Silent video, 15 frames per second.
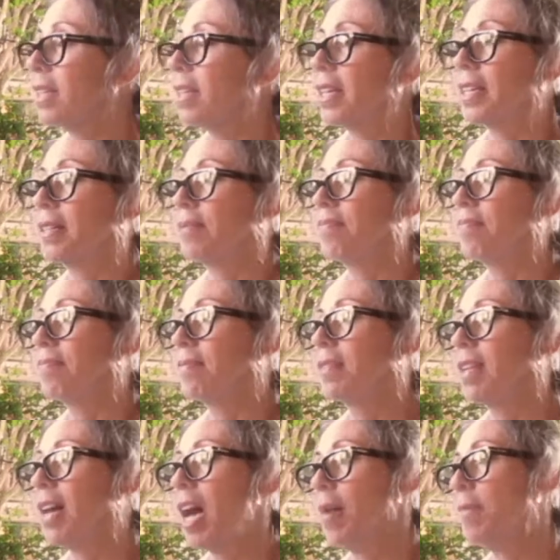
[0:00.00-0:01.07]
Like,
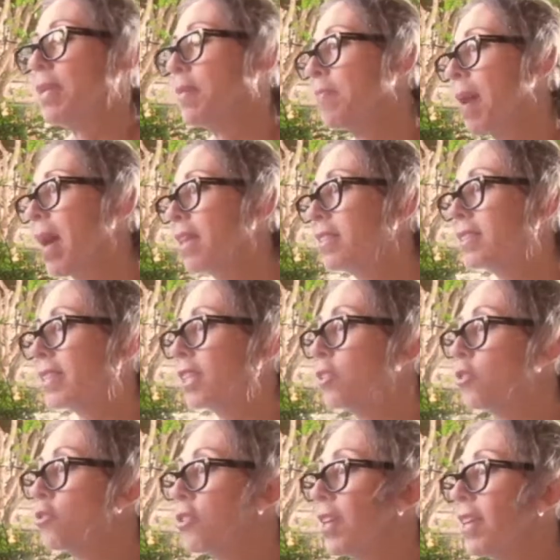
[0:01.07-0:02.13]
how many paths can
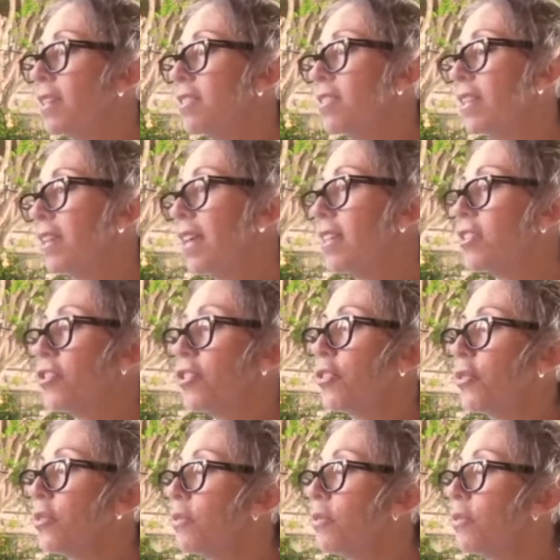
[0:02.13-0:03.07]
you take to get to